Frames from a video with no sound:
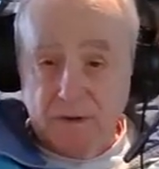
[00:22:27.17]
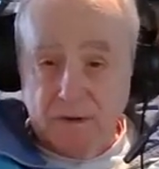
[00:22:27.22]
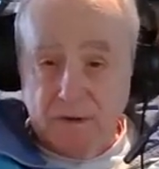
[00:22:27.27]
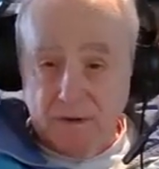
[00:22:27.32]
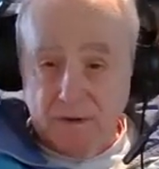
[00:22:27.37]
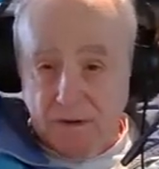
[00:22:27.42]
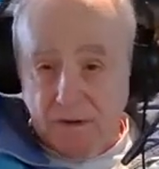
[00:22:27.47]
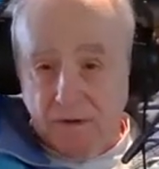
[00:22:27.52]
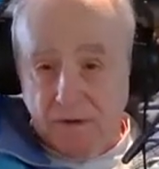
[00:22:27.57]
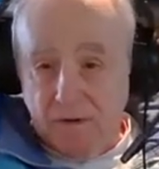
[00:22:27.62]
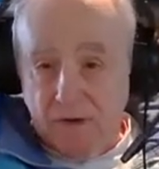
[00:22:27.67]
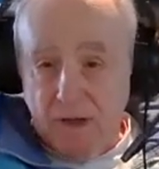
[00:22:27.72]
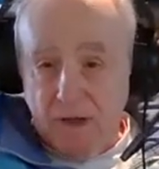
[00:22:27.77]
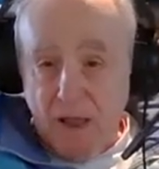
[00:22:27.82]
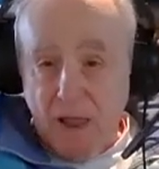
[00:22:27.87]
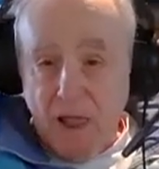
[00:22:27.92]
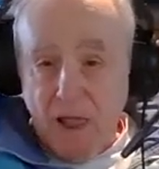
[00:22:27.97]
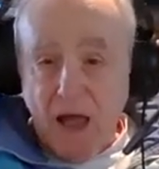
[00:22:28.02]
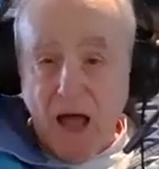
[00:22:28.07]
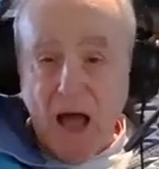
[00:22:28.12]
You know,
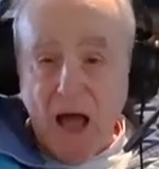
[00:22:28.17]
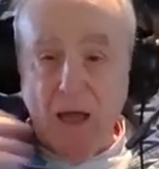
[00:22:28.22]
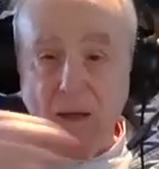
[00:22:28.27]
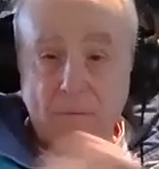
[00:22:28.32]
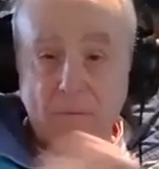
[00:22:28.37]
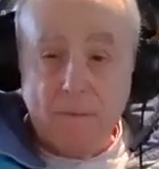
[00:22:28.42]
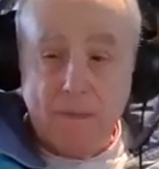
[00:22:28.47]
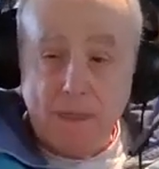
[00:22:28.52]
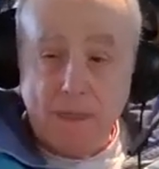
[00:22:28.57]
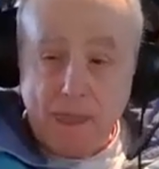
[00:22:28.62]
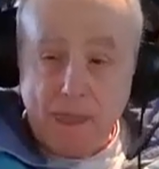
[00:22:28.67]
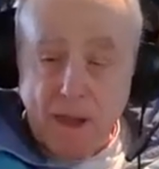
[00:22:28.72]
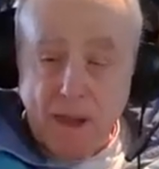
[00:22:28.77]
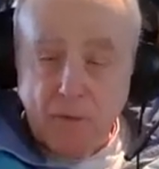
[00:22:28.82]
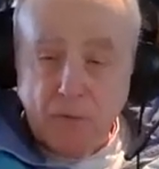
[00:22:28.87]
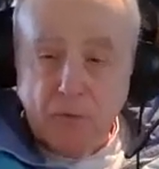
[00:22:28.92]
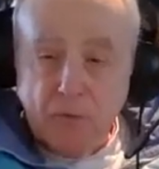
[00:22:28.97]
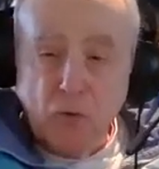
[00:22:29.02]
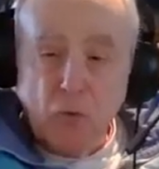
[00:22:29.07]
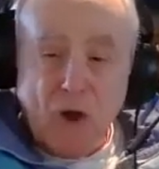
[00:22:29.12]
I
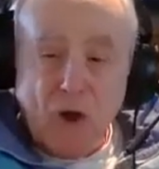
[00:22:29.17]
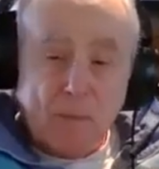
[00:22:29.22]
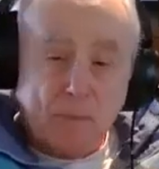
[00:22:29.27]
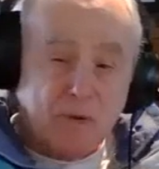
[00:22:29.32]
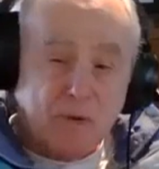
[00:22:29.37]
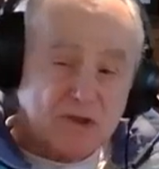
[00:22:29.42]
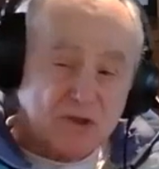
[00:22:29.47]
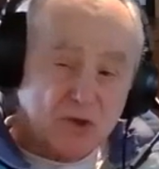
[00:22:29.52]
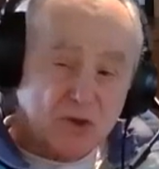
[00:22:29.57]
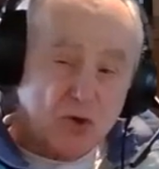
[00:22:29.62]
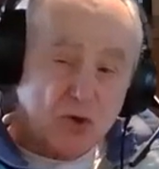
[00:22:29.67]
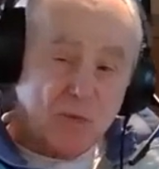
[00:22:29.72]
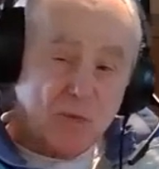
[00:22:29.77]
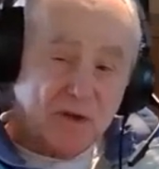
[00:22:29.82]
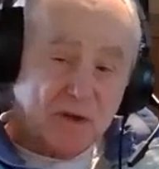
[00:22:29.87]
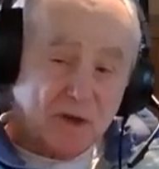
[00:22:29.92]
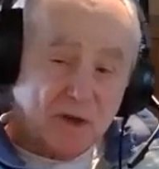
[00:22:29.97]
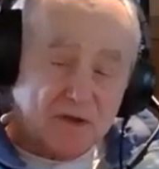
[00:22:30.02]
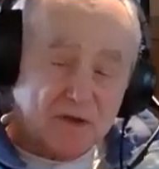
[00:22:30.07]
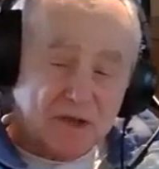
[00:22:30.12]
do I presume
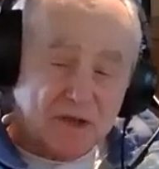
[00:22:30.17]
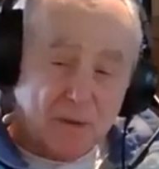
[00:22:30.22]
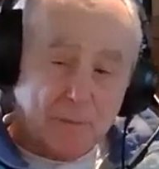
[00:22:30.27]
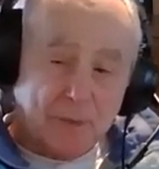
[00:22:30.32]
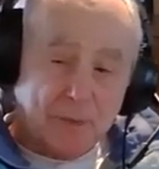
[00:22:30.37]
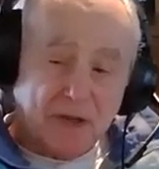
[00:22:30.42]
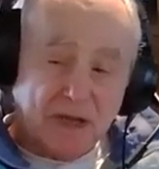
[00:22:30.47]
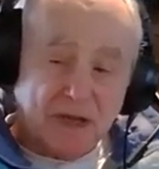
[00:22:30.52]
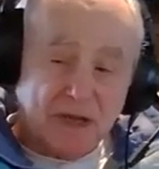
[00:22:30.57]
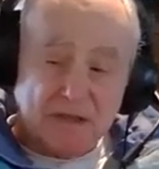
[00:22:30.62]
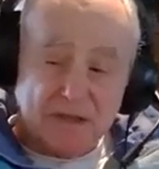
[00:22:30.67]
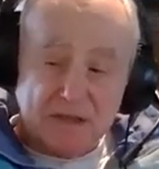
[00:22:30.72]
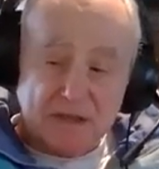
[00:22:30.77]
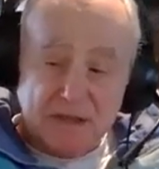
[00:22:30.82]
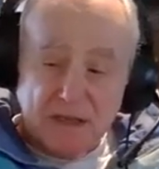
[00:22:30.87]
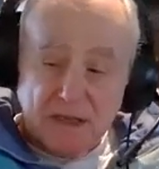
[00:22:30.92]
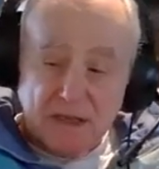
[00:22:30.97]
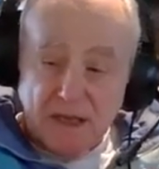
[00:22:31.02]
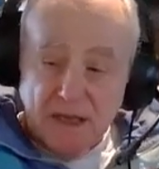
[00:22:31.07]
in there someplace